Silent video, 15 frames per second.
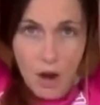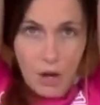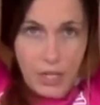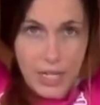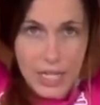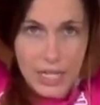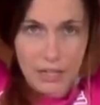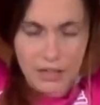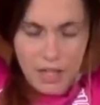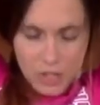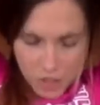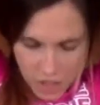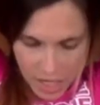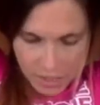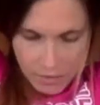are in a
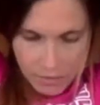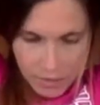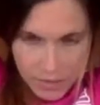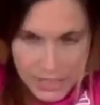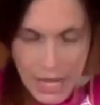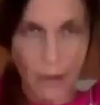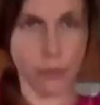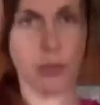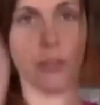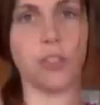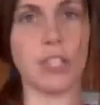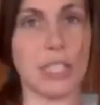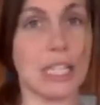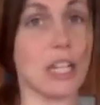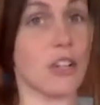lunge and you look down, you
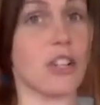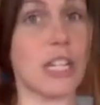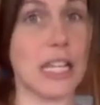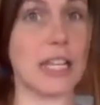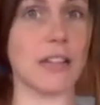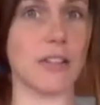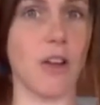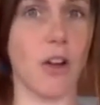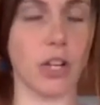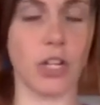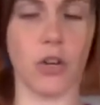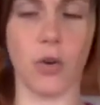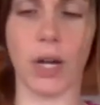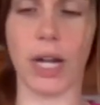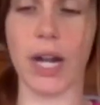should see your knee, not
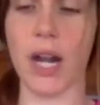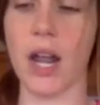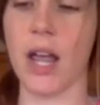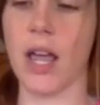your,